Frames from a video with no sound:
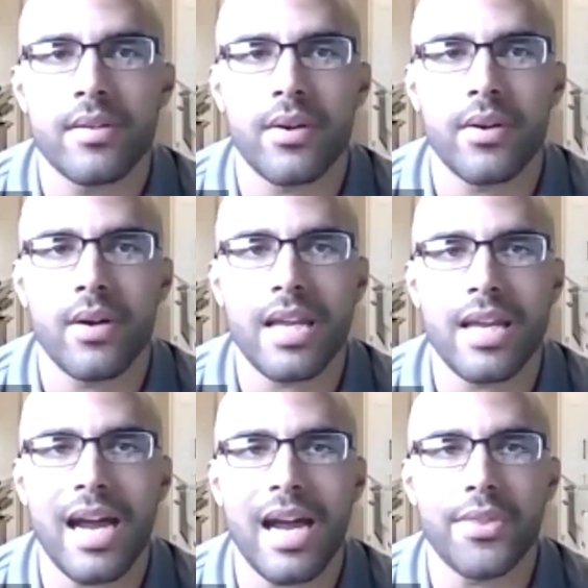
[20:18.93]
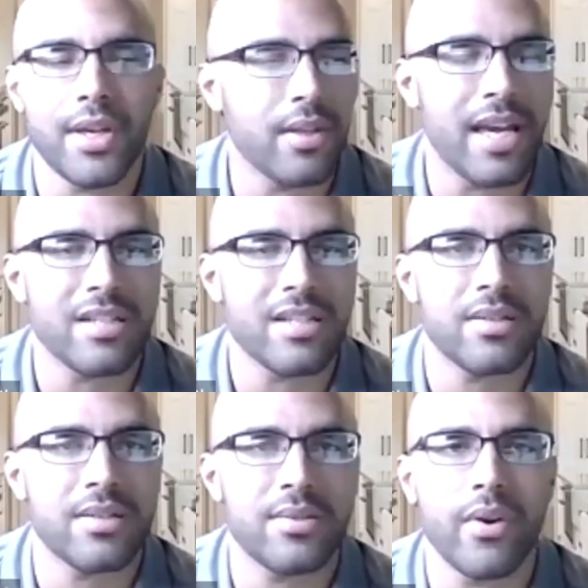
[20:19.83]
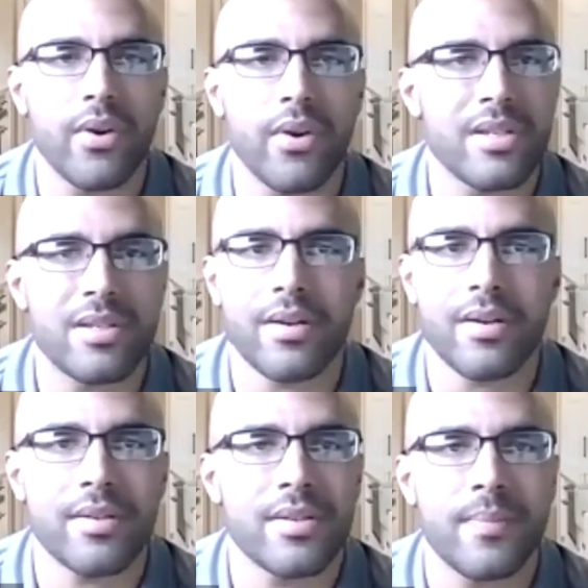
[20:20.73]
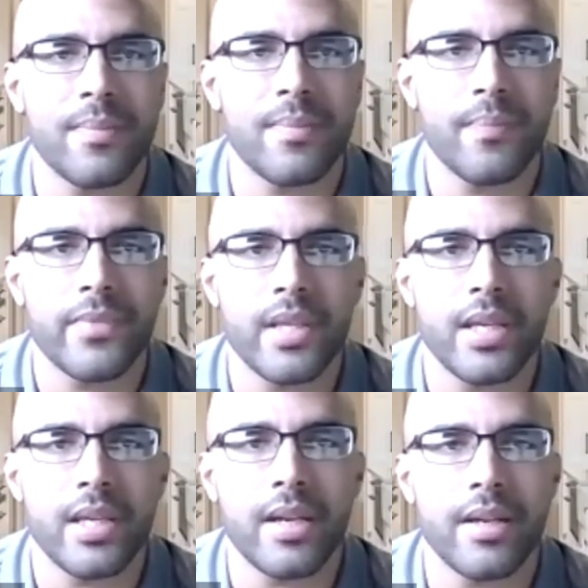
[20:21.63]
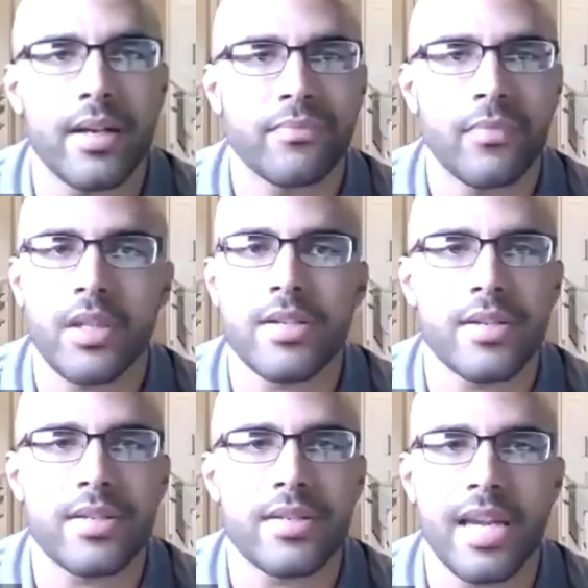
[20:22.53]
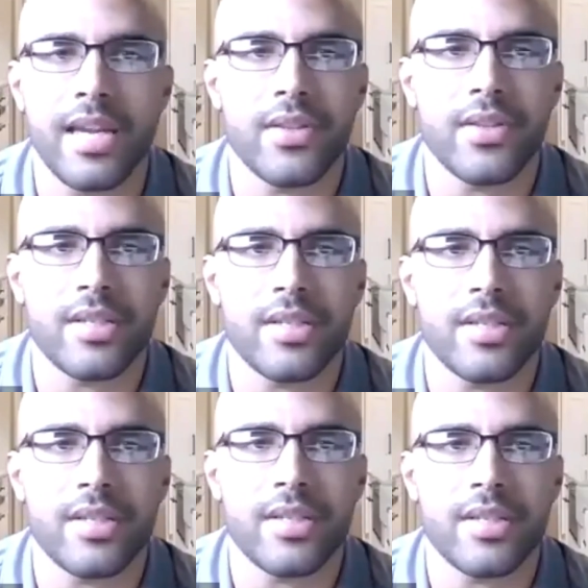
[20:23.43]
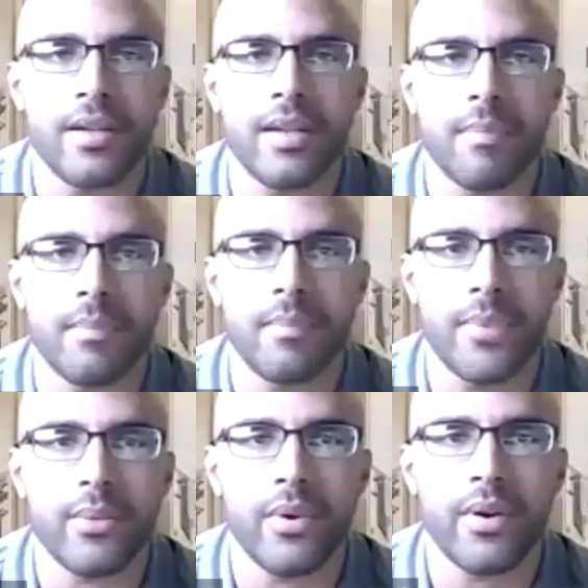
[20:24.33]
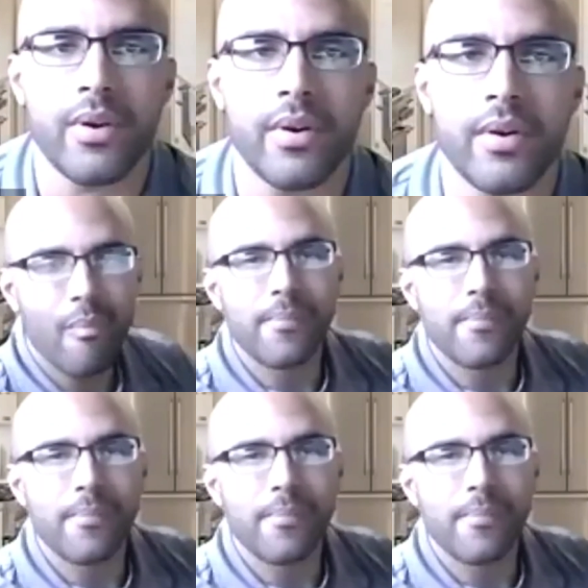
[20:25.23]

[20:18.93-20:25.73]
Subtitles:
So I think that's where it starts, and then taking the time and putting in the work.